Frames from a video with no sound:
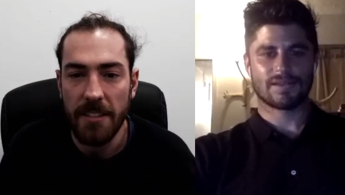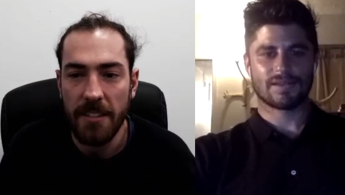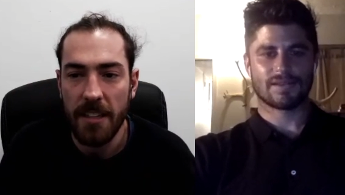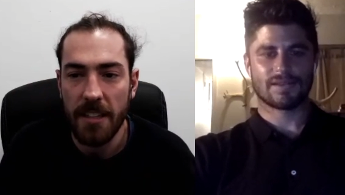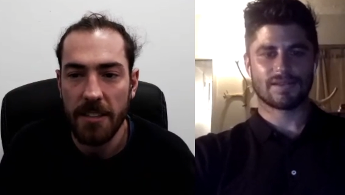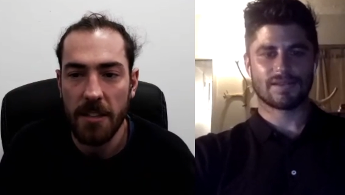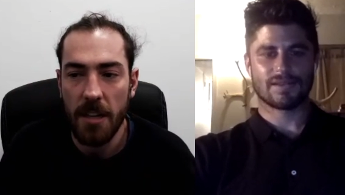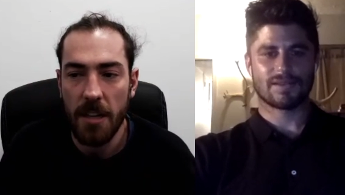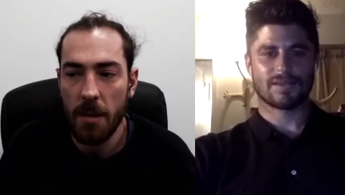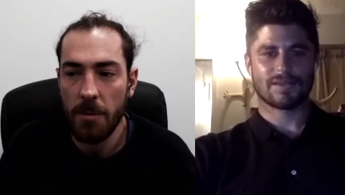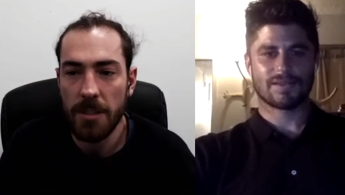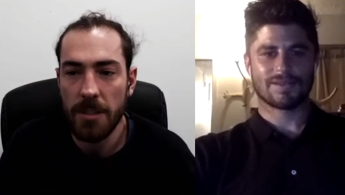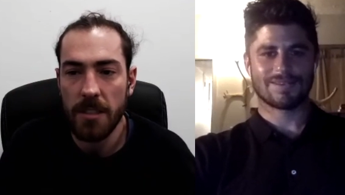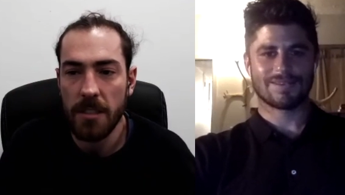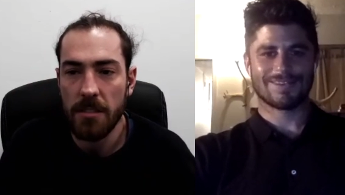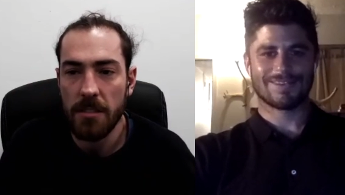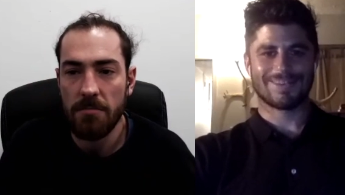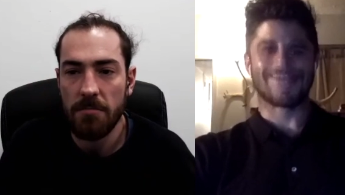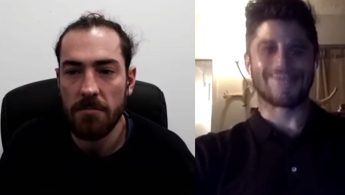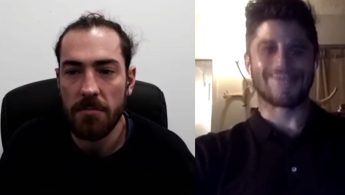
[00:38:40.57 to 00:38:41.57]
Speaker 1: I, I would
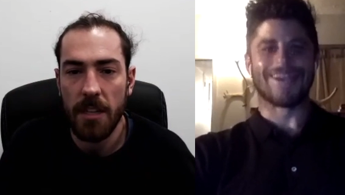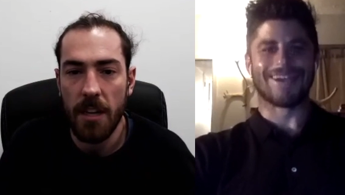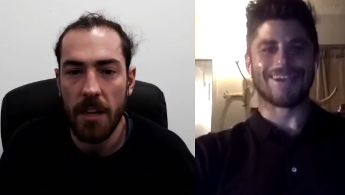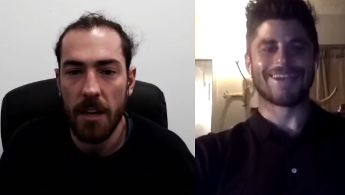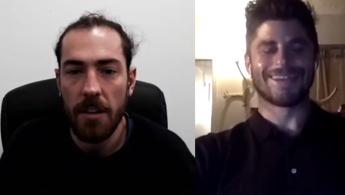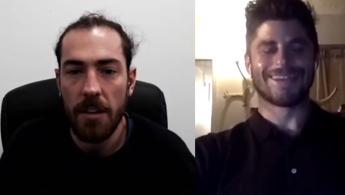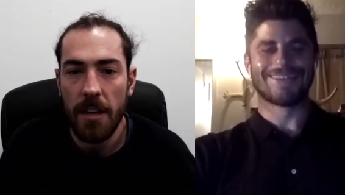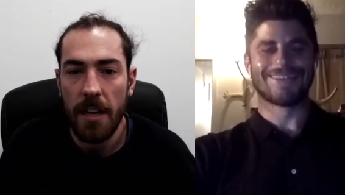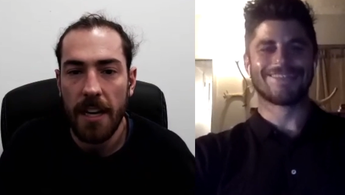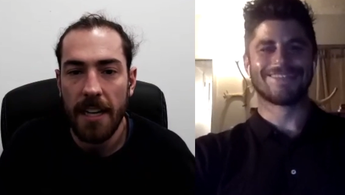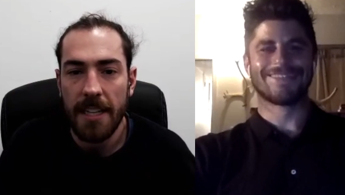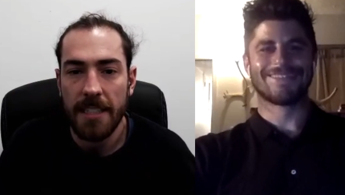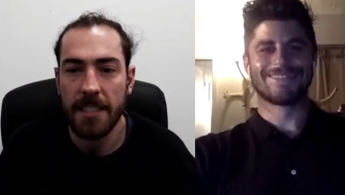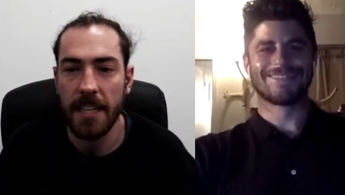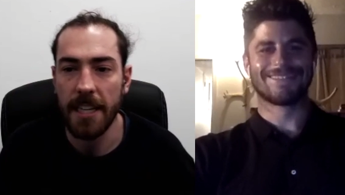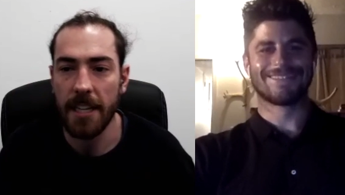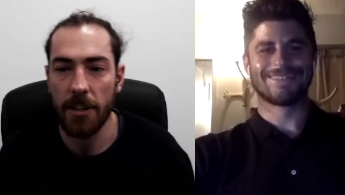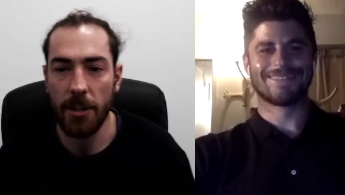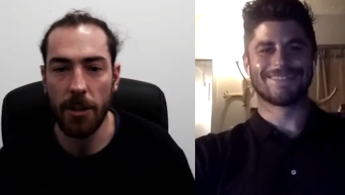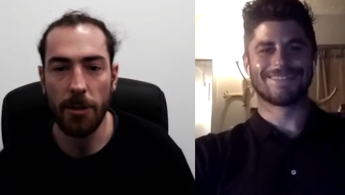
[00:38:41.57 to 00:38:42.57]
just, you know, it's
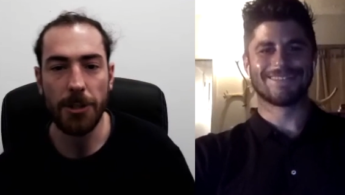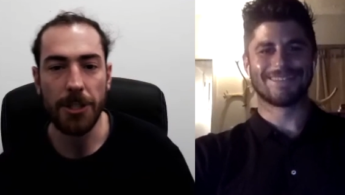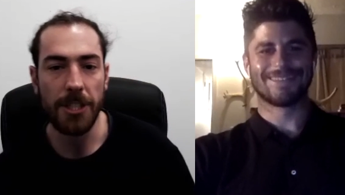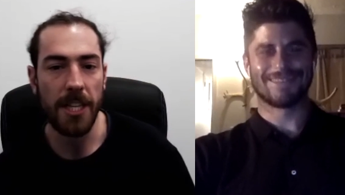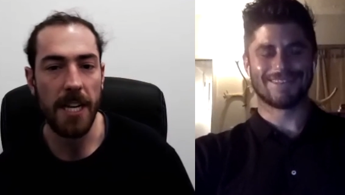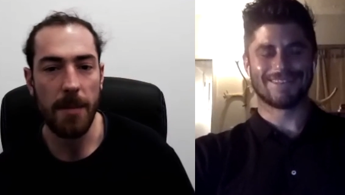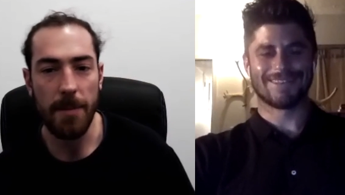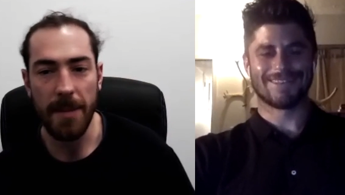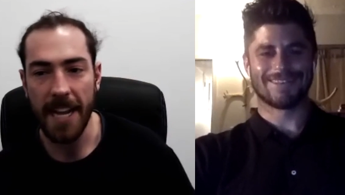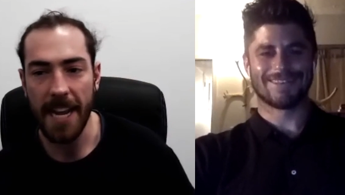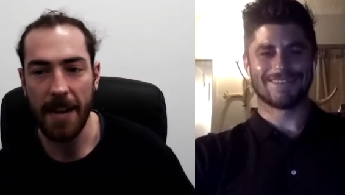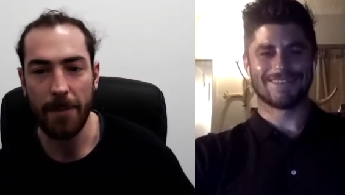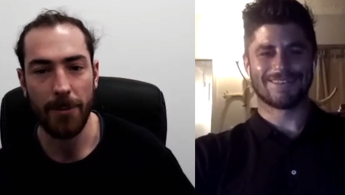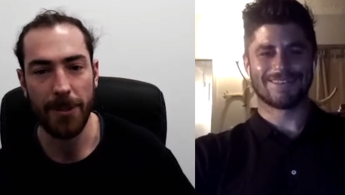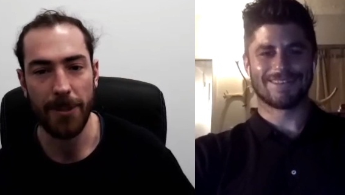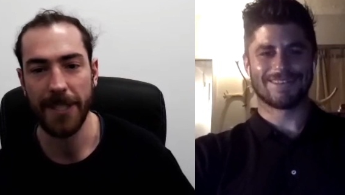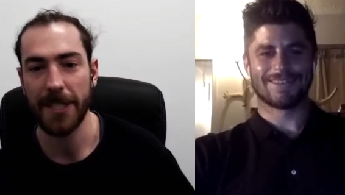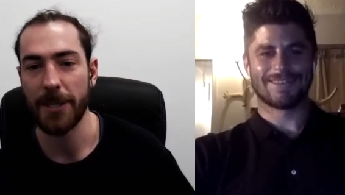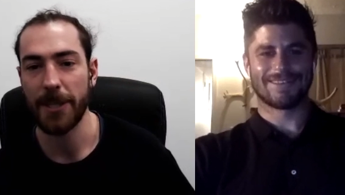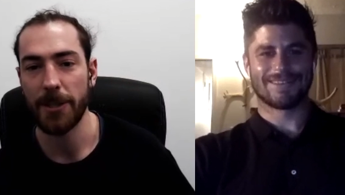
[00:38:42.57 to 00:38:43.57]
like no shit. He became
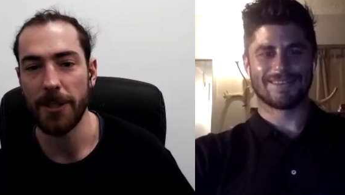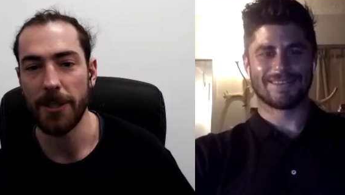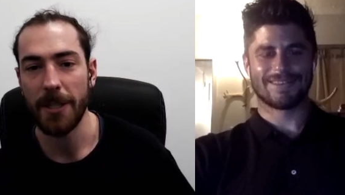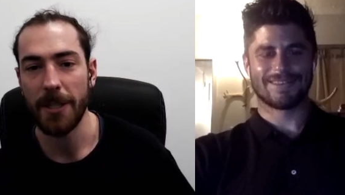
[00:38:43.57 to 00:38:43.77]
really good